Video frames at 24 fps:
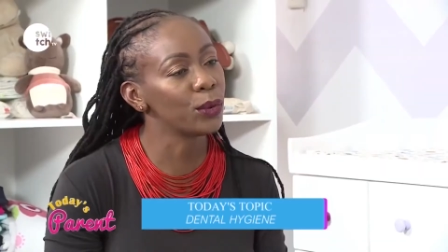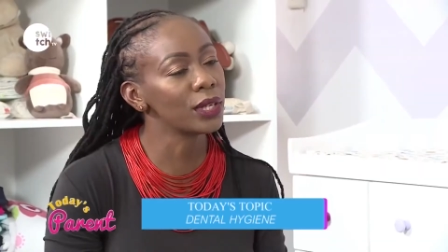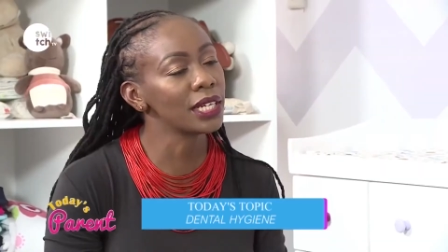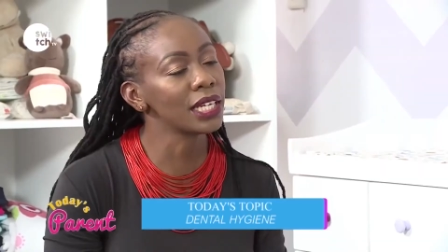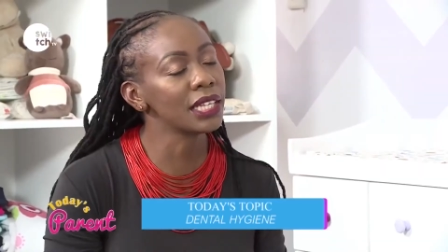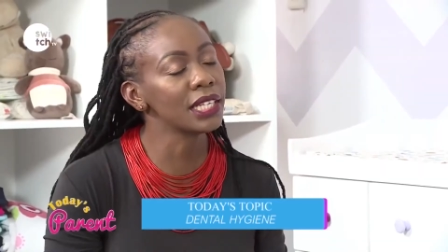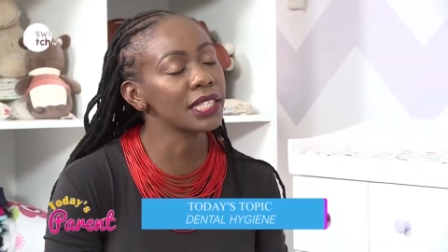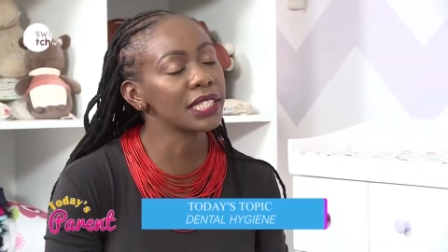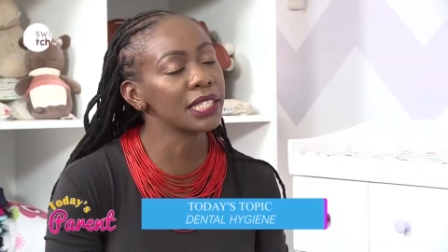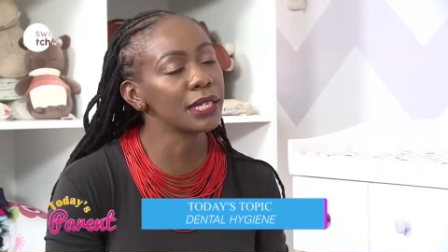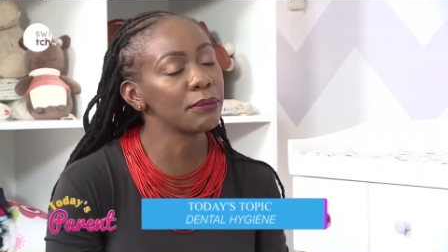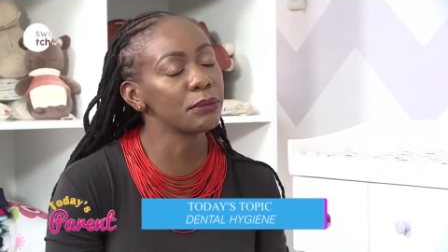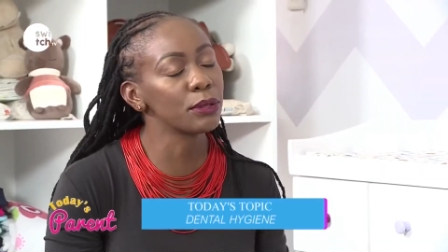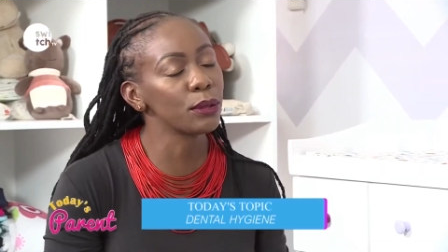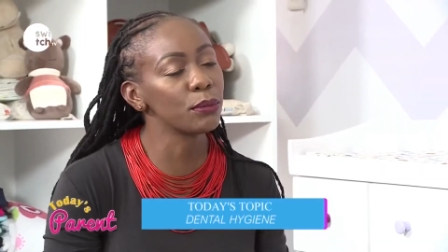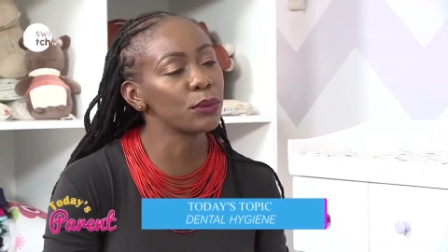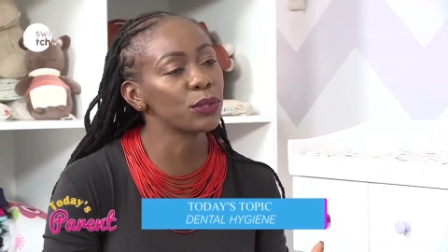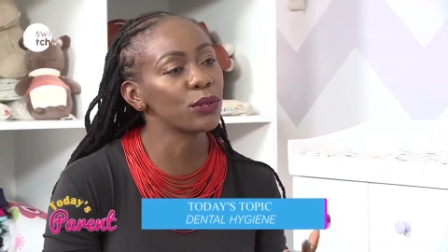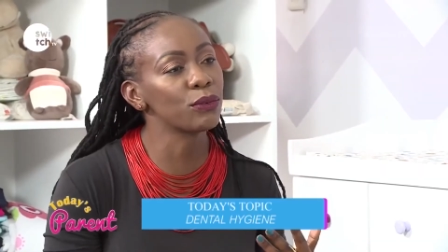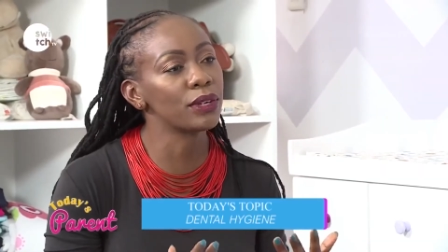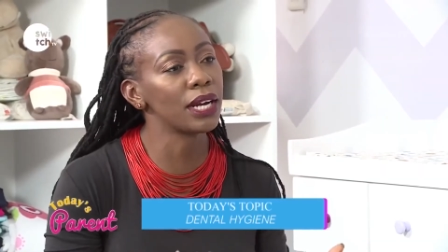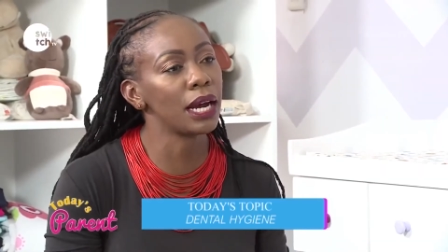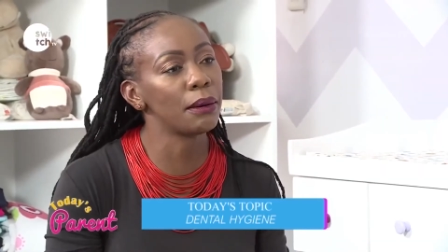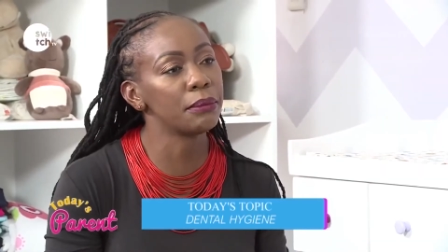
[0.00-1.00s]
What are the
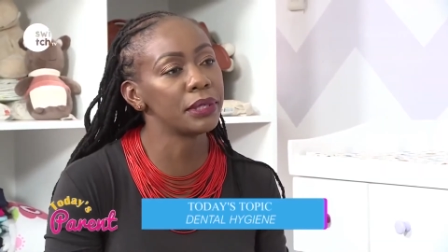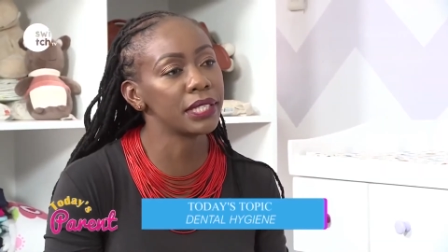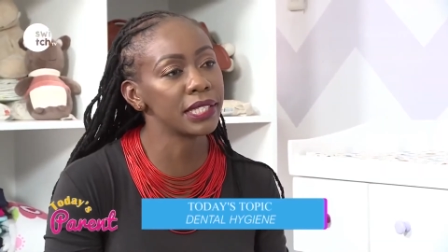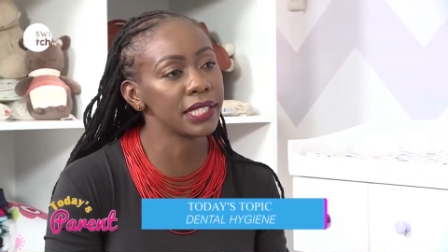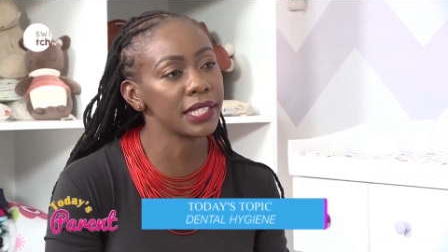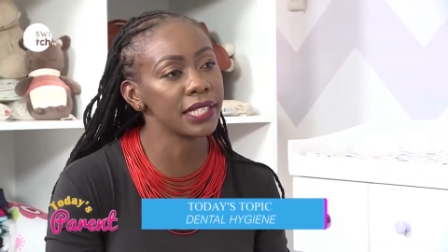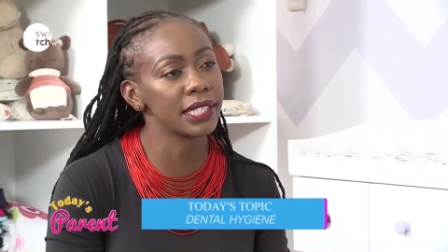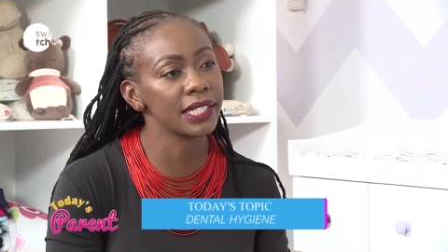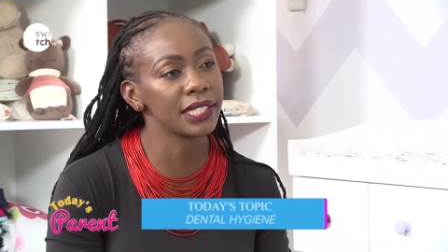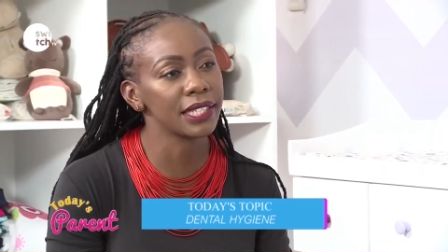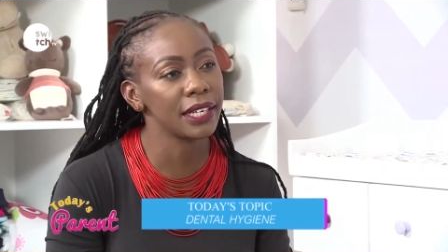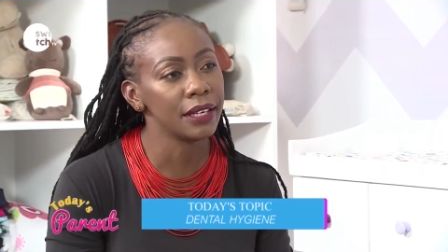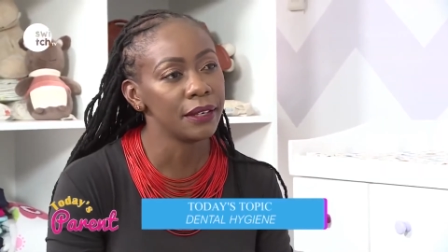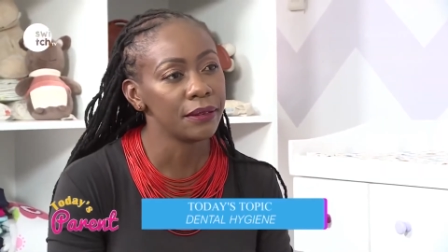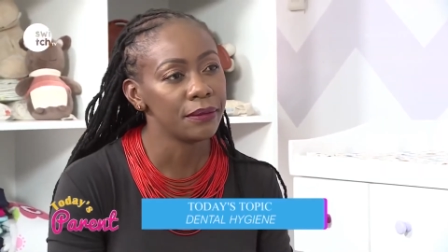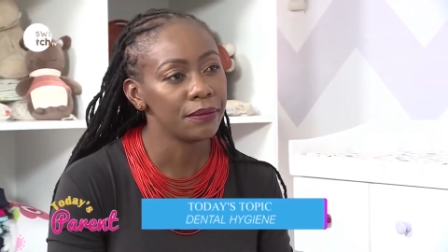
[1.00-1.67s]
symptoms of gum disease?